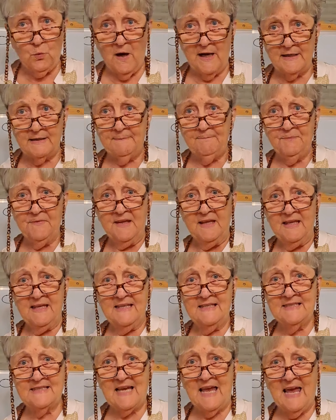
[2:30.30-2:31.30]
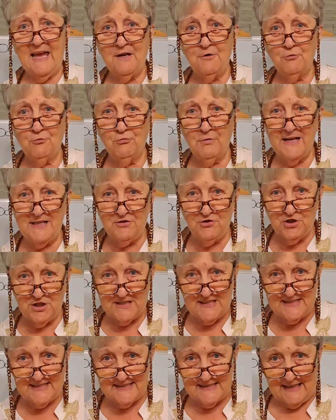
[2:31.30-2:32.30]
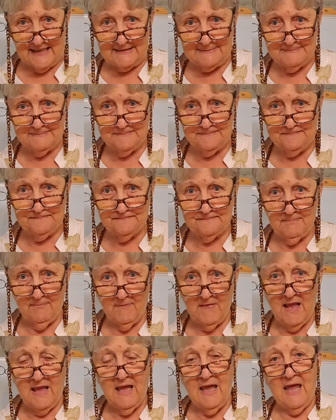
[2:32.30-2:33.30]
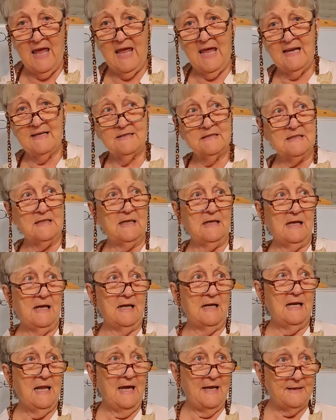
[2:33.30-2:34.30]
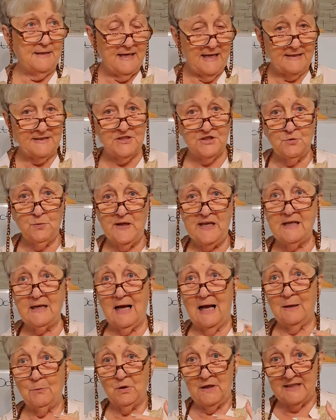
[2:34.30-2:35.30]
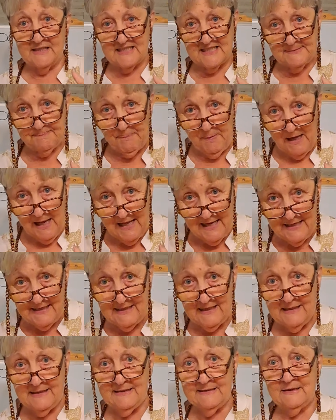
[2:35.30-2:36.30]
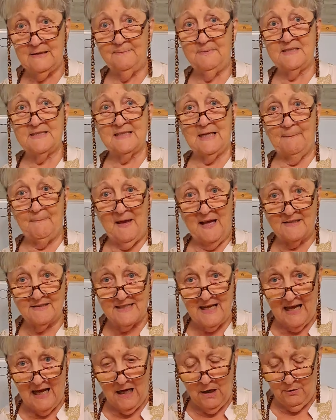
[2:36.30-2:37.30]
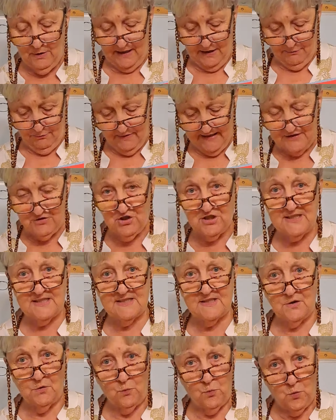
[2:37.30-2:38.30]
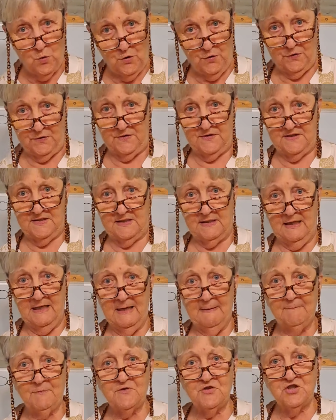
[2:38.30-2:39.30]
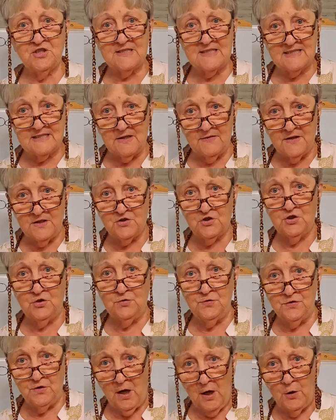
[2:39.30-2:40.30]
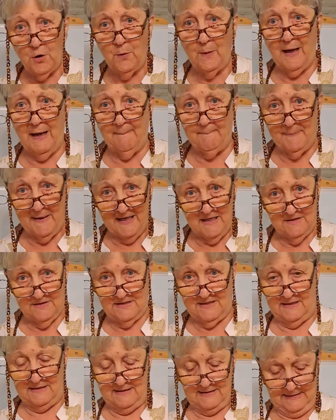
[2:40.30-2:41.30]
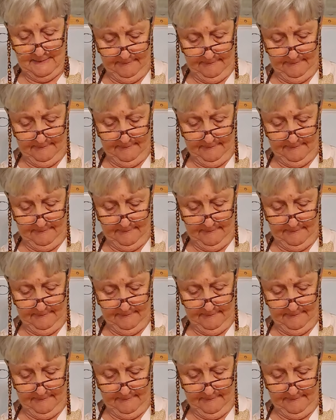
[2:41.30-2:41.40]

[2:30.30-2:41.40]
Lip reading: one is a register, and next week I will explain a little bit about how a register works, just so that you know about it.